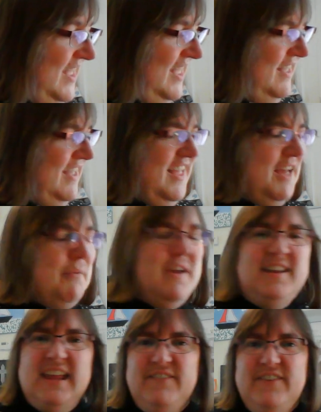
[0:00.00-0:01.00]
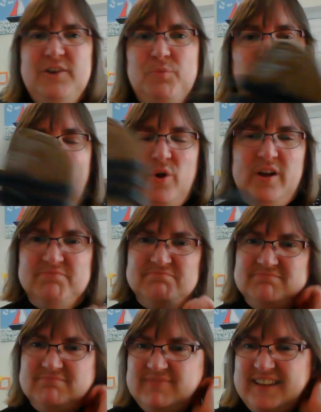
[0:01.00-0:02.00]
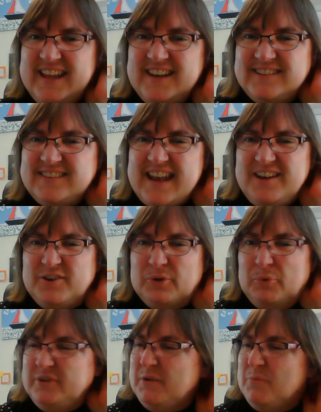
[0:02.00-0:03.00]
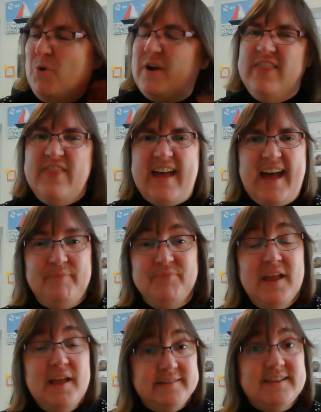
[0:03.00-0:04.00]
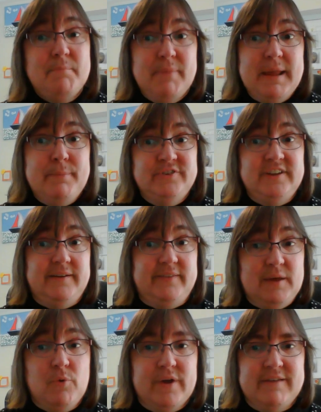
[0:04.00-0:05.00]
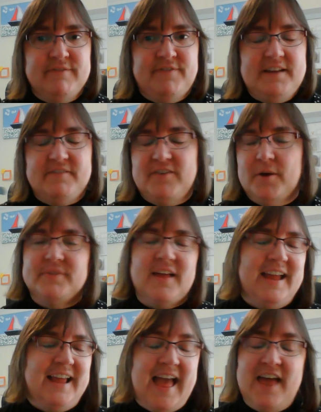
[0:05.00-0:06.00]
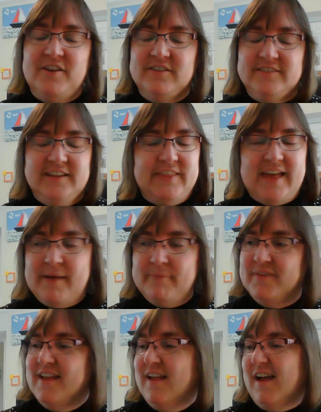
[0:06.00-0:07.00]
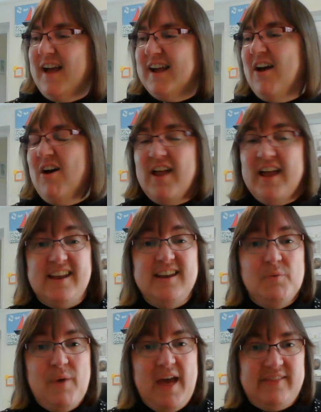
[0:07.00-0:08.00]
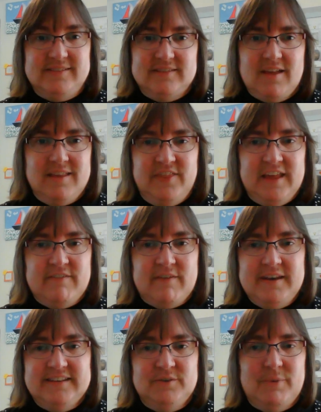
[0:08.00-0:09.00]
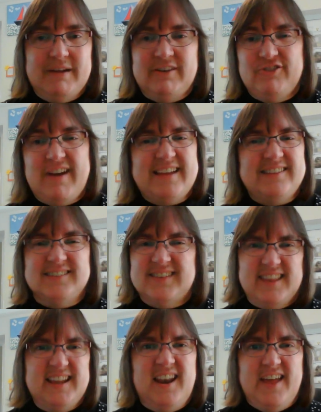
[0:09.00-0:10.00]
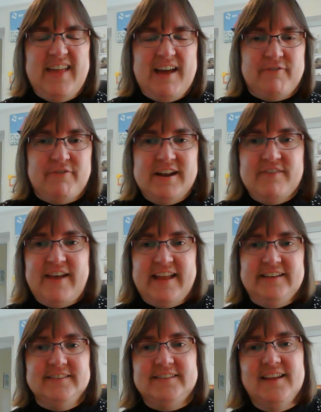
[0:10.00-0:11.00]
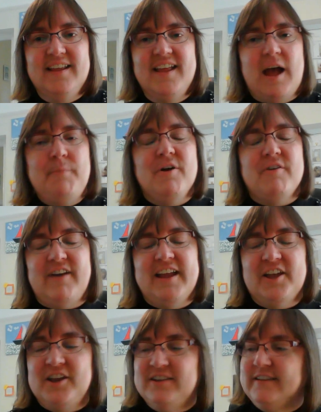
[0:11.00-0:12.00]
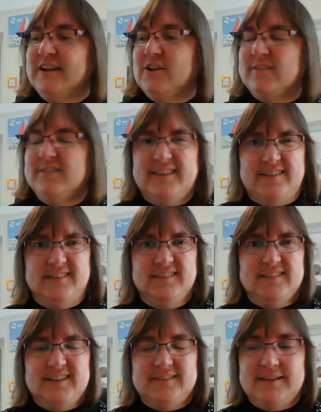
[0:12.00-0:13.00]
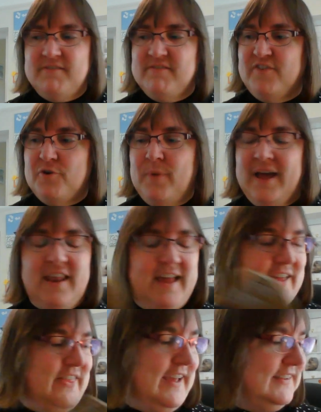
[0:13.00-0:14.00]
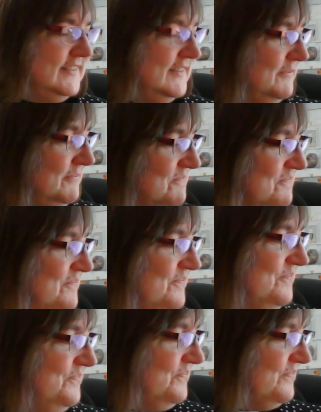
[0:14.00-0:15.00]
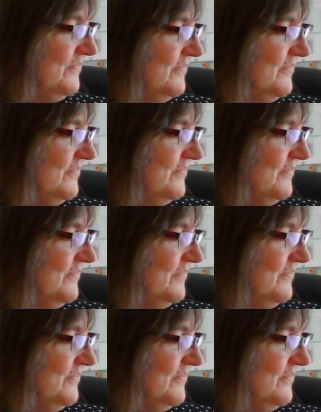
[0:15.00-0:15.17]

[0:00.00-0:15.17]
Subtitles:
I wonder if you'd walk in a sandal. Would you walk in that? Some people do, and they walk in flip-flops. I cannot do that. I can only wear this kind of thing if I need to wear a dress or something like that for an event. I'm not very good at doing long distances in footwear like this.